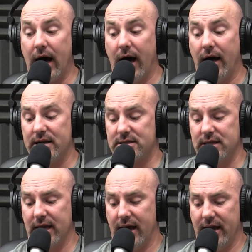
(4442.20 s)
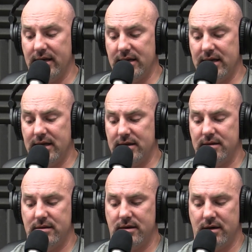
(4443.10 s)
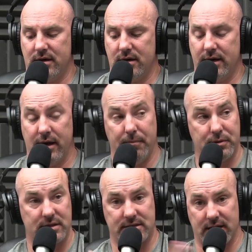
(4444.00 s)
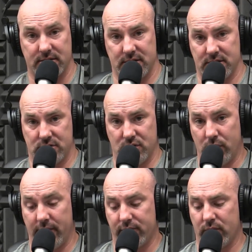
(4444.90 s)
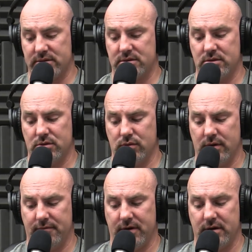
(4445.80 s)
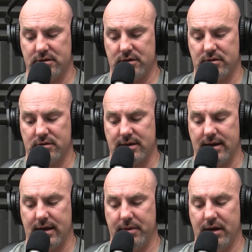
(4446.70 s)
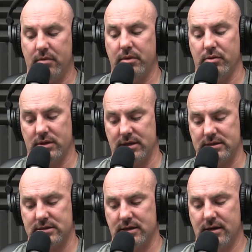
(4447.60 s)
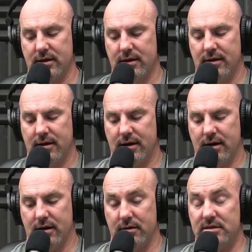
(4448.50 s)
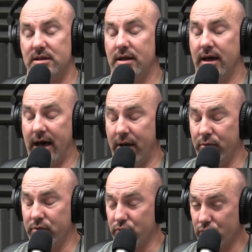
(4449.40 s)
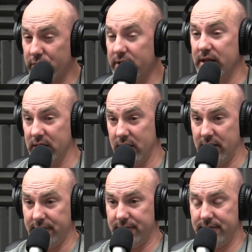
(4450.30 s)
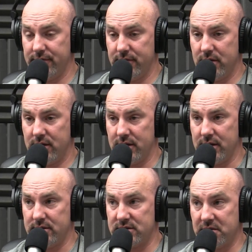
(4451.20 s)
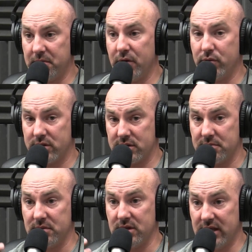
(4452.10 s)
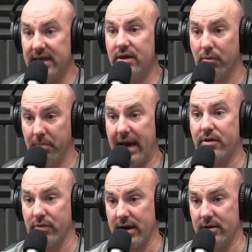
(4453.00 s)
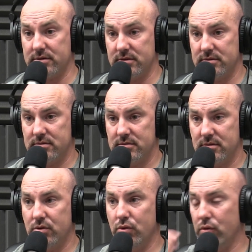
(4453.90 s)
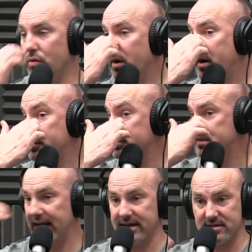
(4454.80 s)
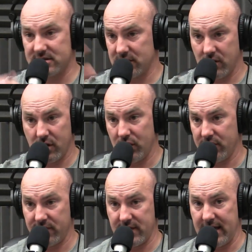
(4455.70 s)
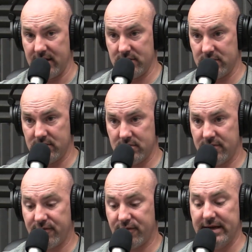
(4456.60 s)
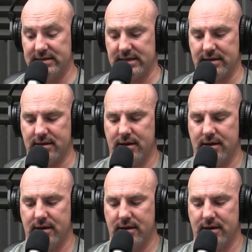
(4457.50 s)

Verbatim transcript: honestly, I need, uh, and I'll put this out there to whoever wants to uh, volunteer their time and help me with this. Uh, I would really love uh, somebody with some legal background mm-hmm. who understands all of that phrasing